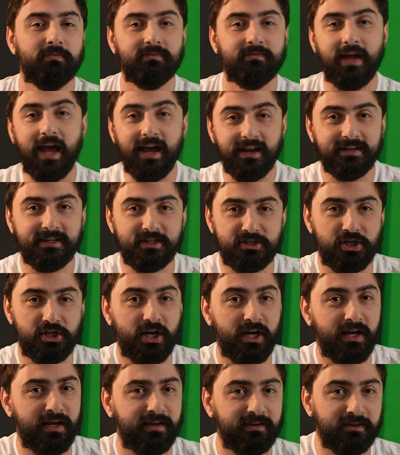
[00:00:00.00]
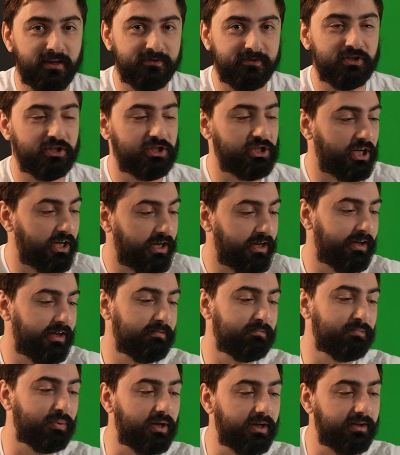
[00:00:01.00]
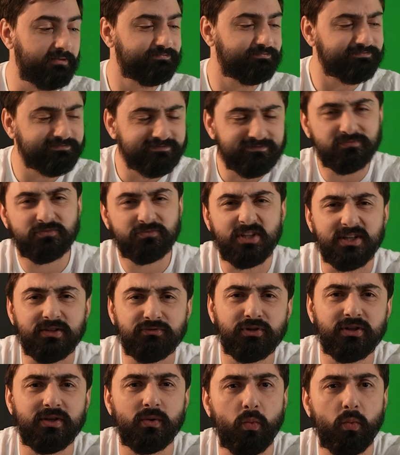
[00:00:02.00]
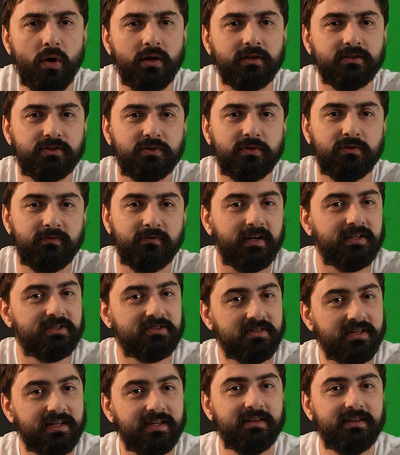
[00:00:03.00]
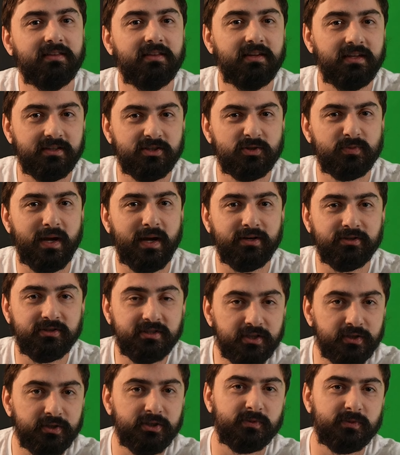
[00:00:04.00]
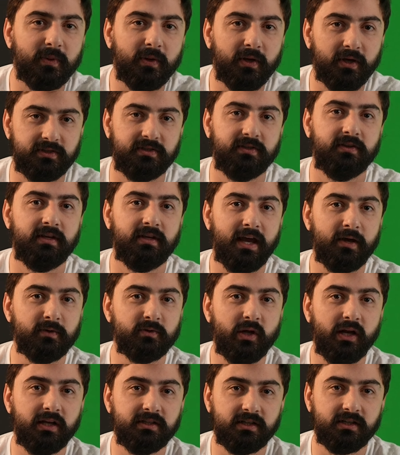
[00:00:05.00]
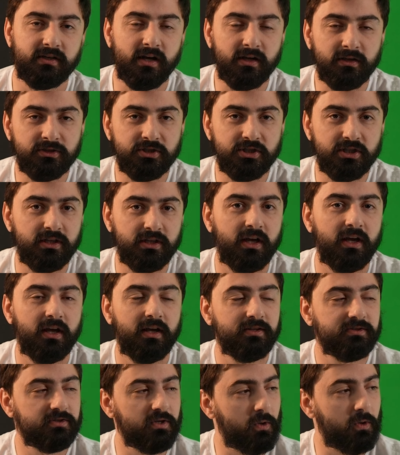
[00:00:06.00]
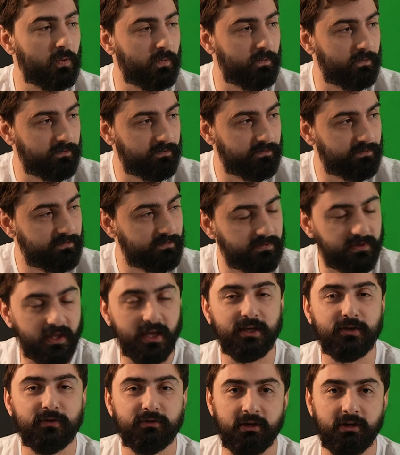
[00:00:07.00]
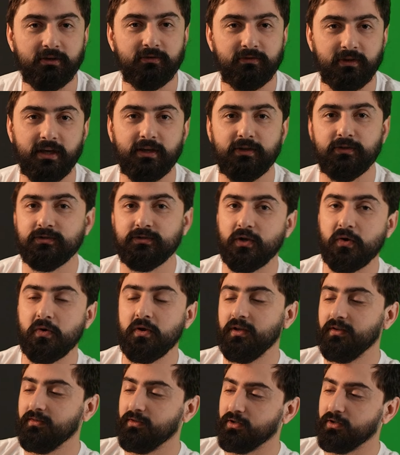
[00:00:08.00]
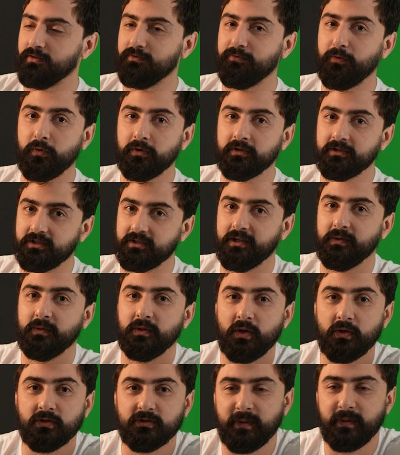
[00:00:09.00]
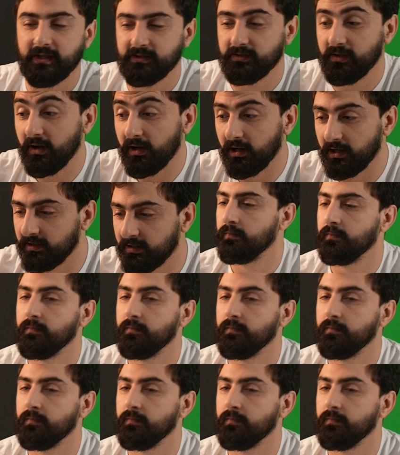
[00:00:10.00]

Had DJI, I love DJI, but didn't really want to invest in the Inspire series because of the outdated technology. So thank you Sony. Looking forward to seeing what those specs are.